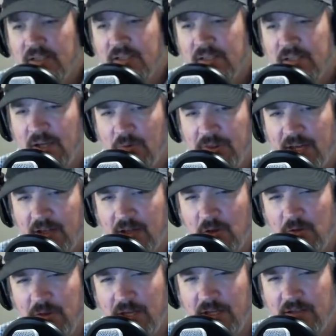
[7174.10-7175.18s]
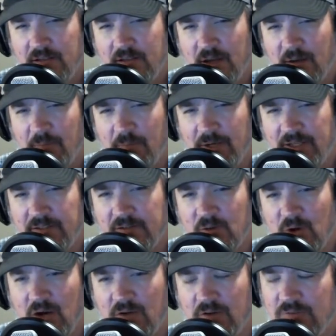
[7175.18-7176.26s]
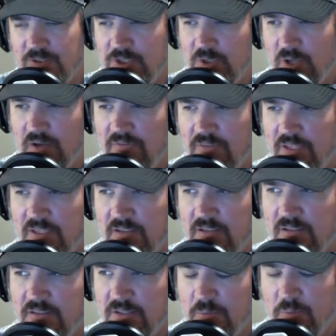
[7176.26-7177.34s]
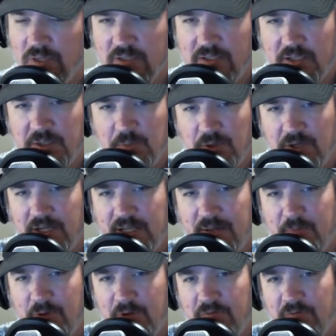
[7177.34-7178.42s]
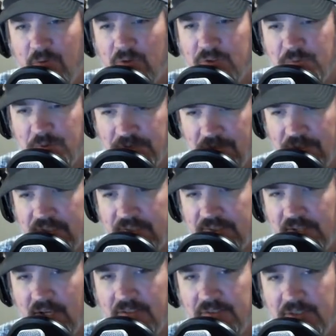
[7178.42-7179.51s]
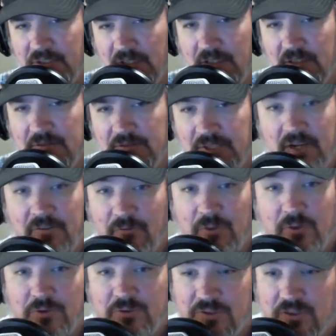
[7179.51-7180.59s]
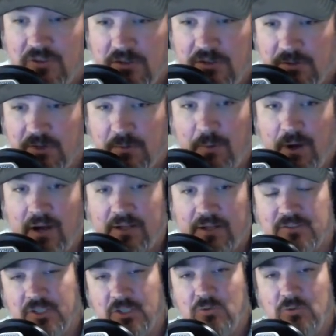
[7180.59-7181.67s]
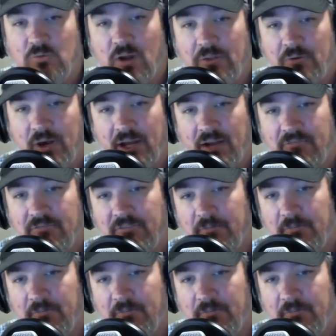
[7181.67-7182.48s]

Now, with that clothing company, are, do you have the uh, the ability to put an input for specific designs, say for those the the pockets that you'd rather have?